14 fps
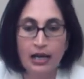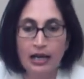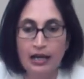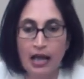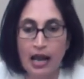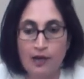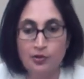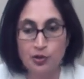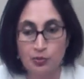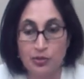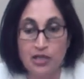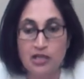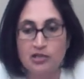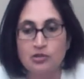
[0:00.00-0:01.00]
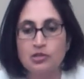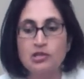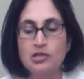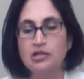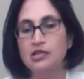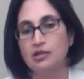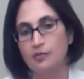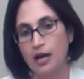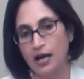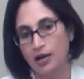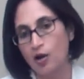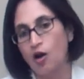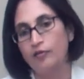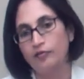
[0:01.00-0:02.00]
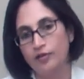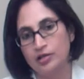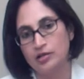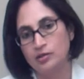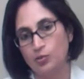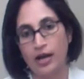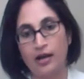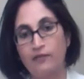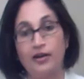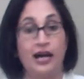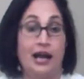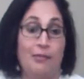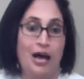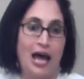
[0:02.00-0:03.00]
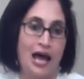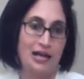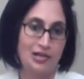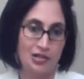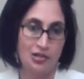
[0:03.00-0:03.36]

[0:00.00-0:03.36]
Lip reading: It allows me to sit in my office wherever I'm at.